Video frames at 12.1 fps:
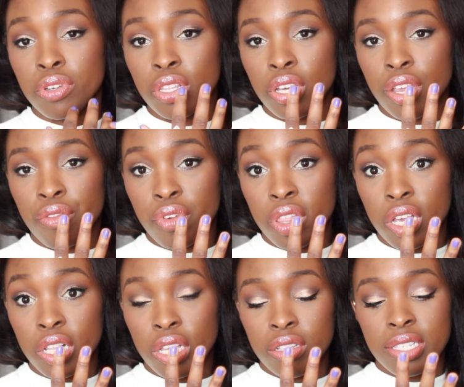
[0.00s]
you were looking
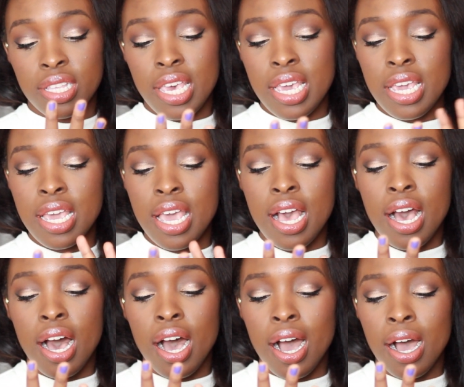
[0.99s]
really closely.
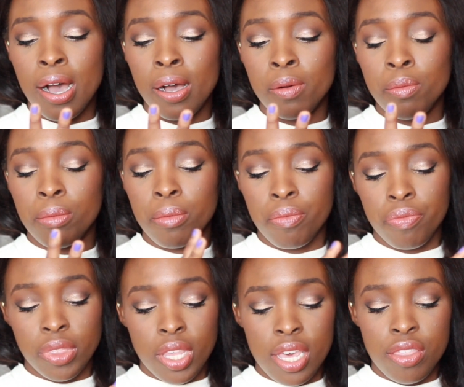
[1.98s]
Um,
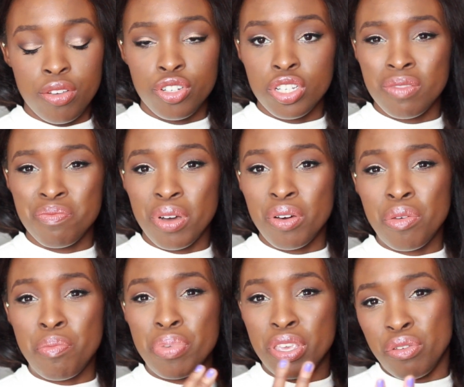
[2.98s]
and they're just
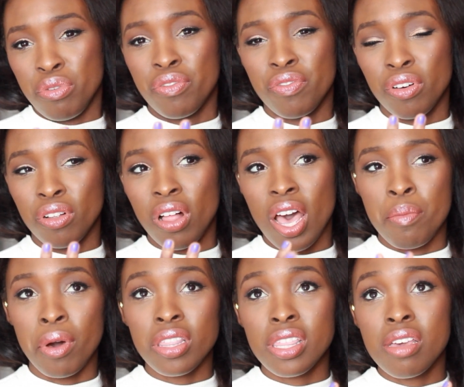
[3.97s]
both beautiful. I
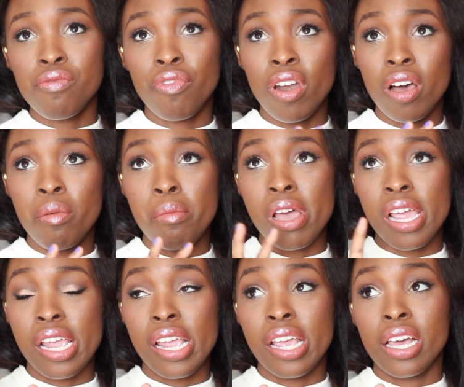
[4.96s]
bought them from
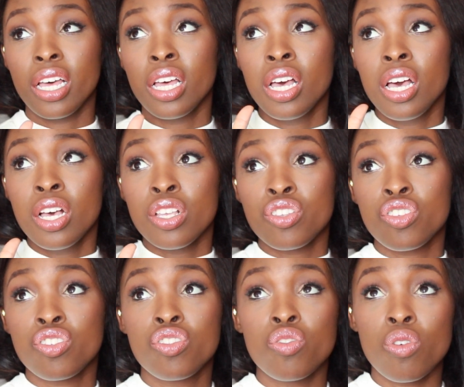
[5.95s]
a
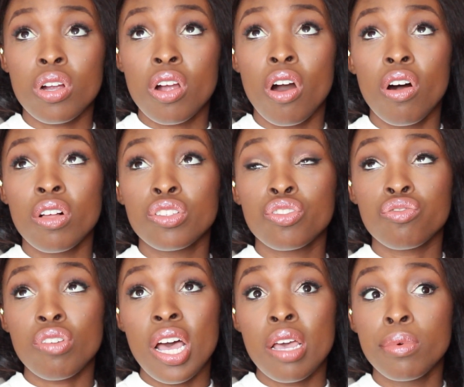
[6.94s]
store called
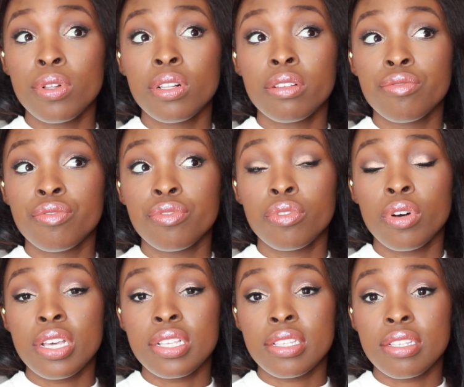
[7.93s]
Tribal
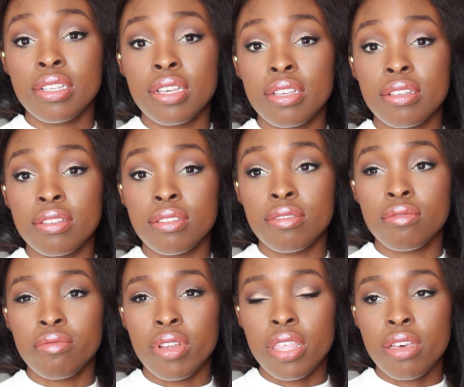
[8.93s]

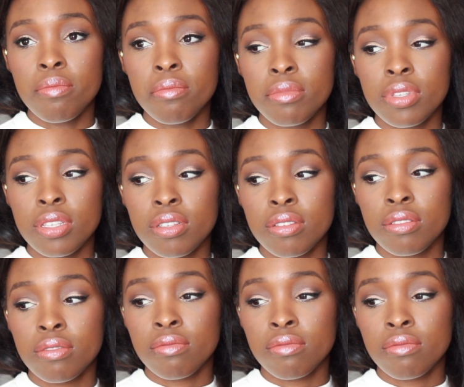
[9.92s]
Voices Rhythms?